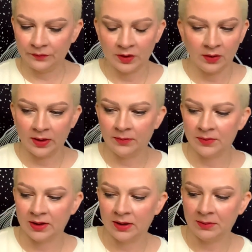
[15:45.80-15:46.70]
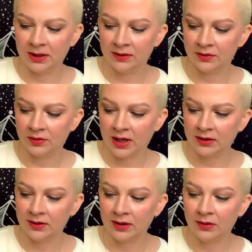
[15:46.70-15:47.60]
Okay, sorry, I'm getting
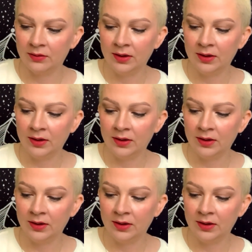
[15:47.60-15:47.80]
distracted now.